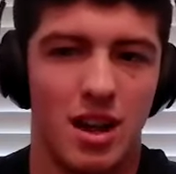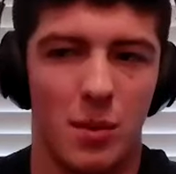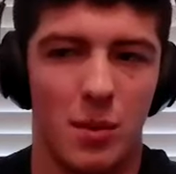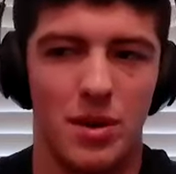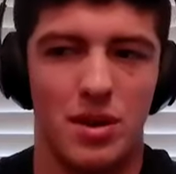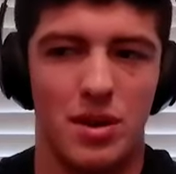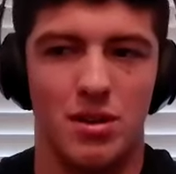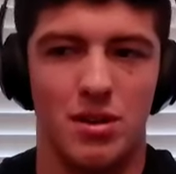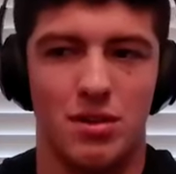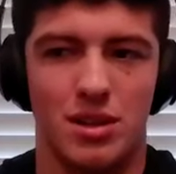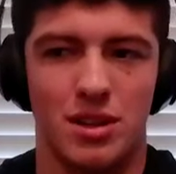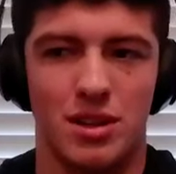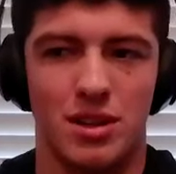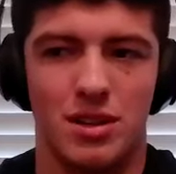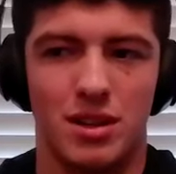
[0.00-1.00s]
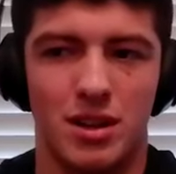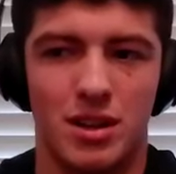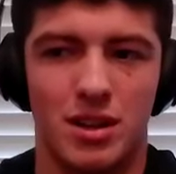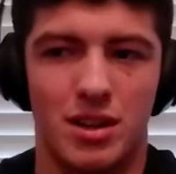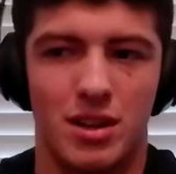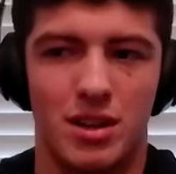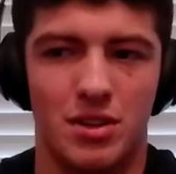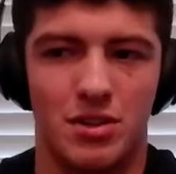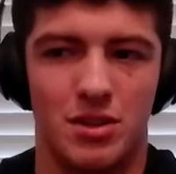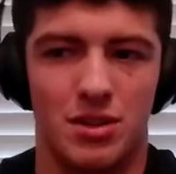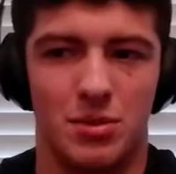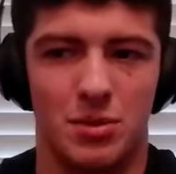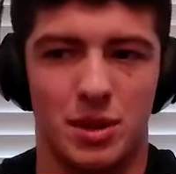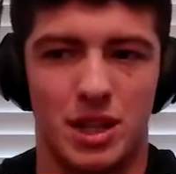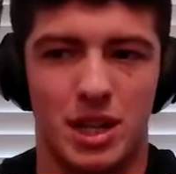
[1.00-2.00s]
and we know that as long
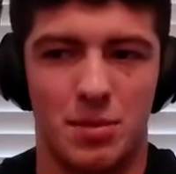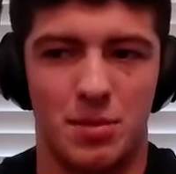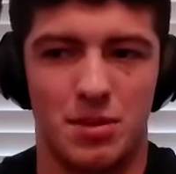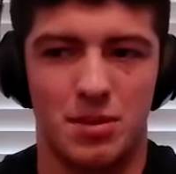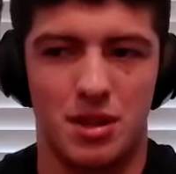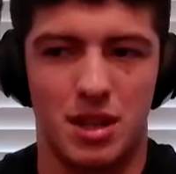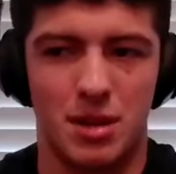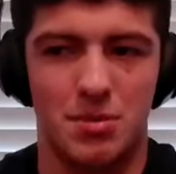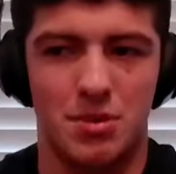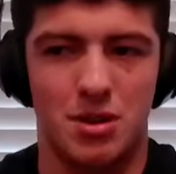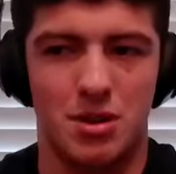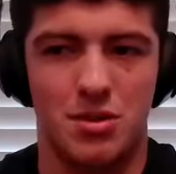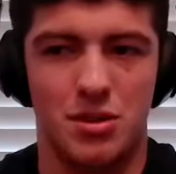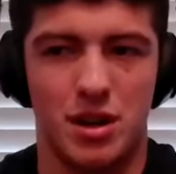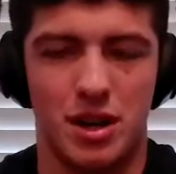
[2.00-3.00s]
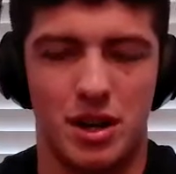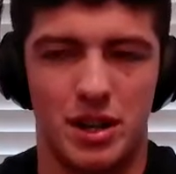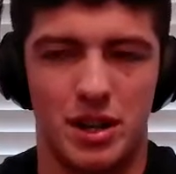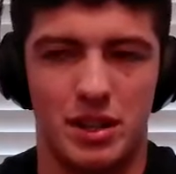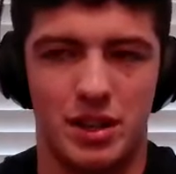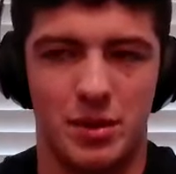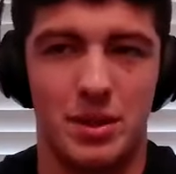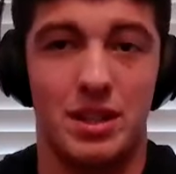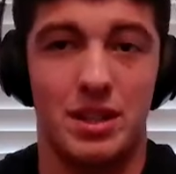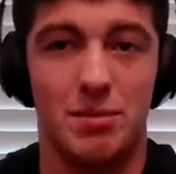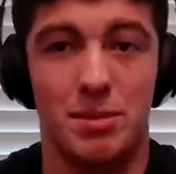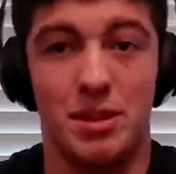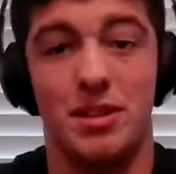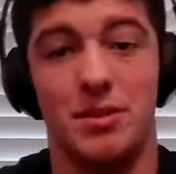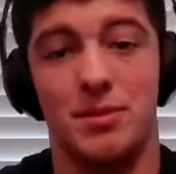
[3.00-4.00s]
as we keep keep to our training, that we can
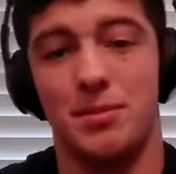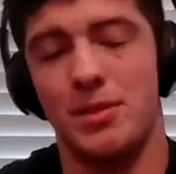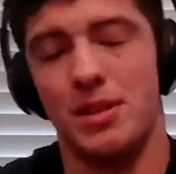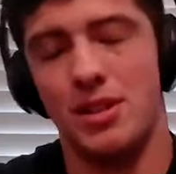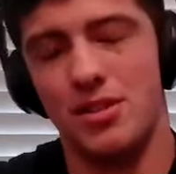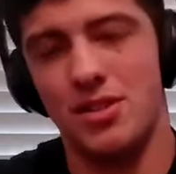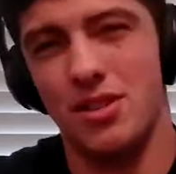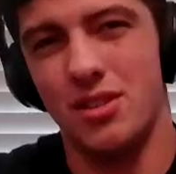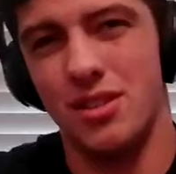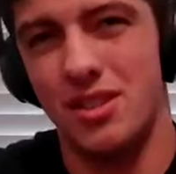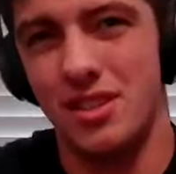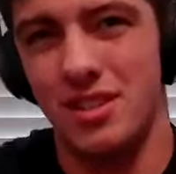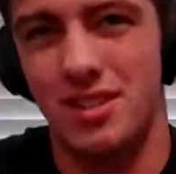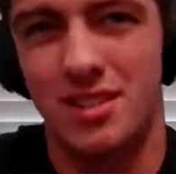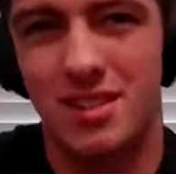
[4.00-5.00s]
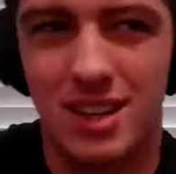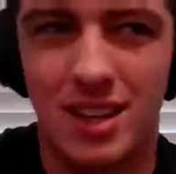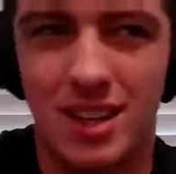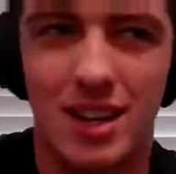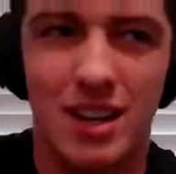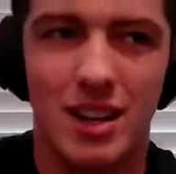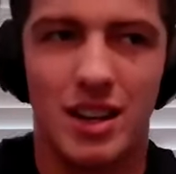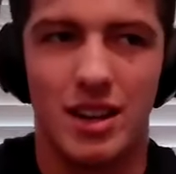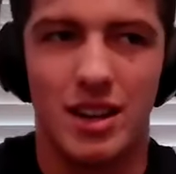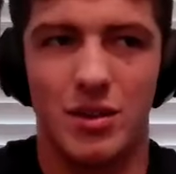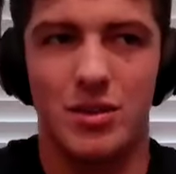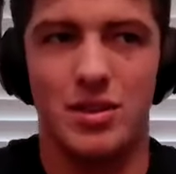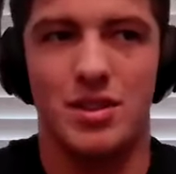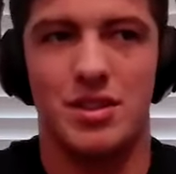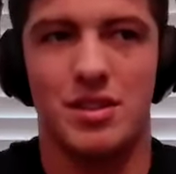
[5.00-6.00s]
beat them. And so it's just it
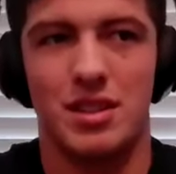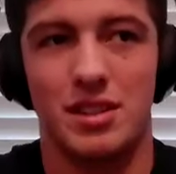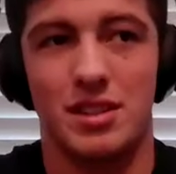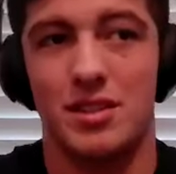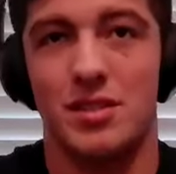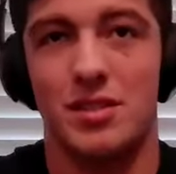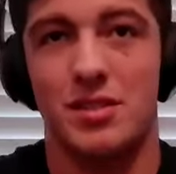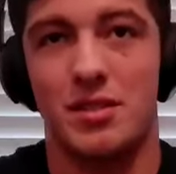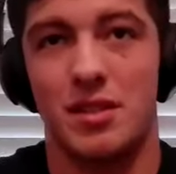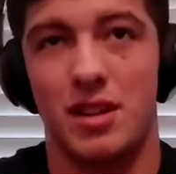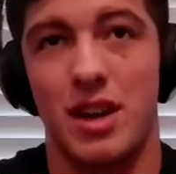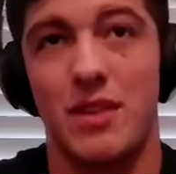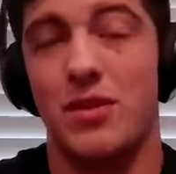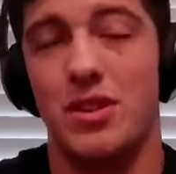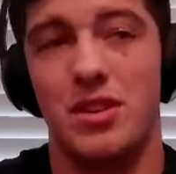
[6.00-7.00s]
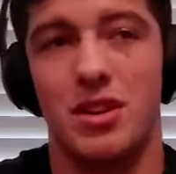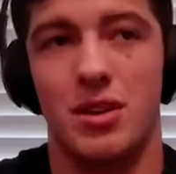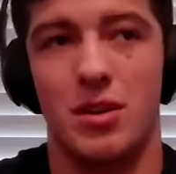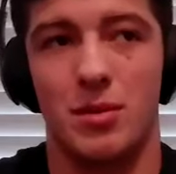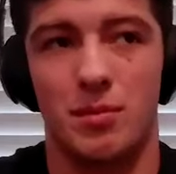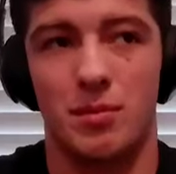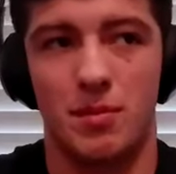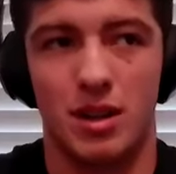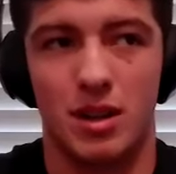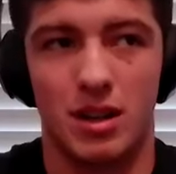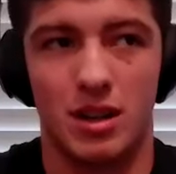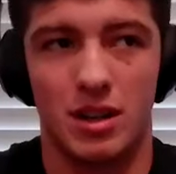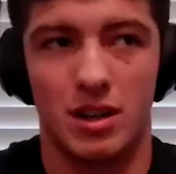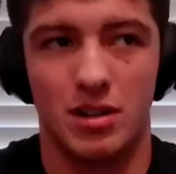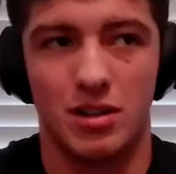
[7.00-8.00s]
was because every year
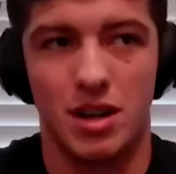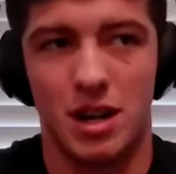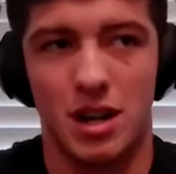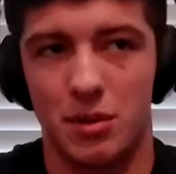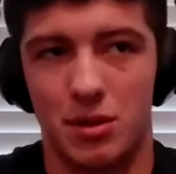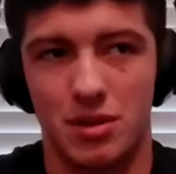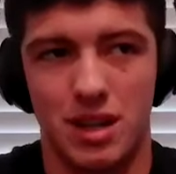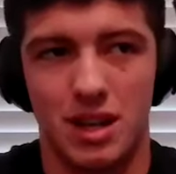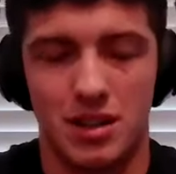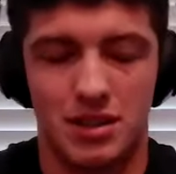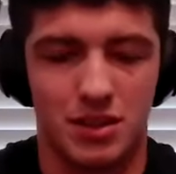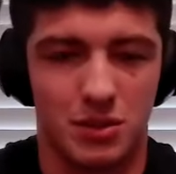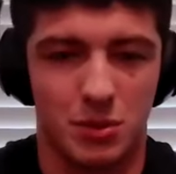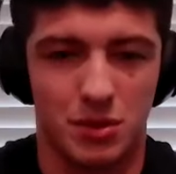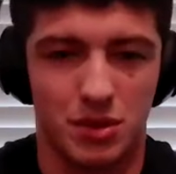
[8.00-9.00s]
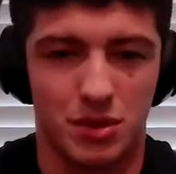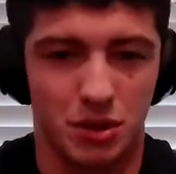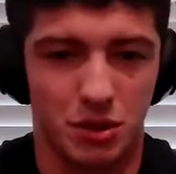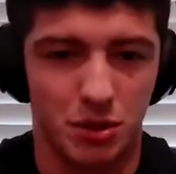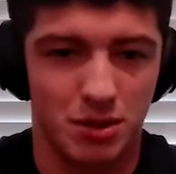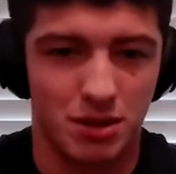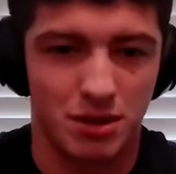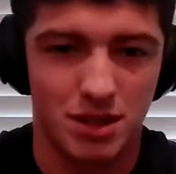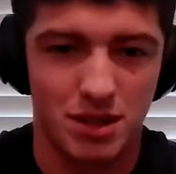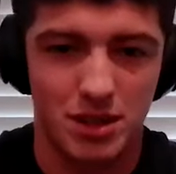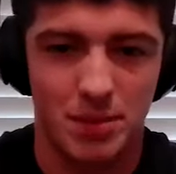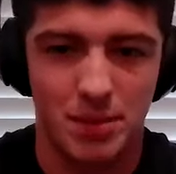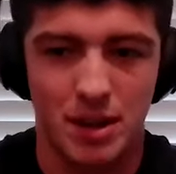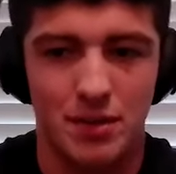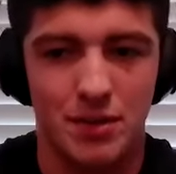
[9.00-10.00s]
uh, Coach I would always ask us, "What's our goal as a
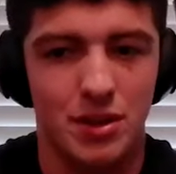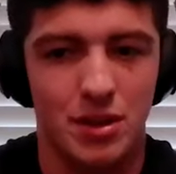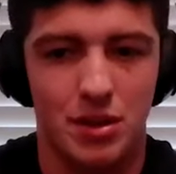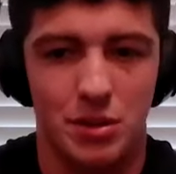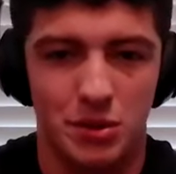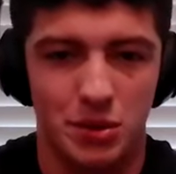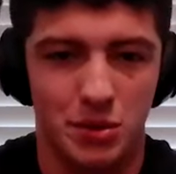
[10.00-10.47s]
team?" And every year it